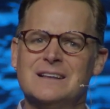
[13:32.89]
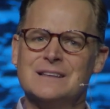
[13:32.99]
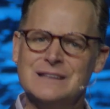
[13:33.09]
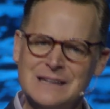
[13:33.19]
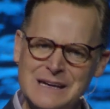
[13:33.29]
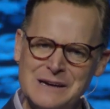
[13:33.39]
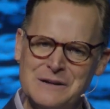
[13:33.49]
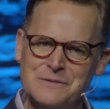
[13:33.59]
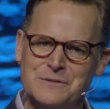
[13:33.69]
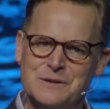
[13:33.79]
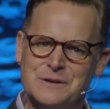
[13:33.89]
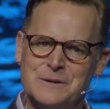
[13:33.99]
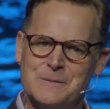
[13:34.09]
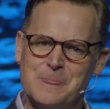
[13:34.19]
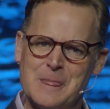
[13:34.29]
lived
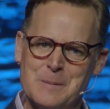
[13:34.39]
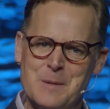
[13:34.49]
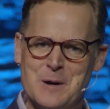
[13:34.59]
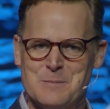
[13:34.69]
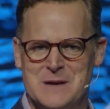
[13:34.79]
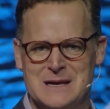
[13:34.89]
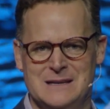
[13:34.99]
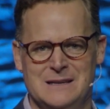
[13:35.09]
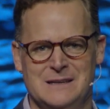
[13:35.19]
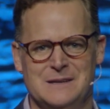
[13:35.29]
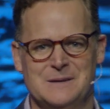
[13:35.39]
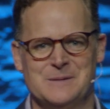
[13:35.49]
among men.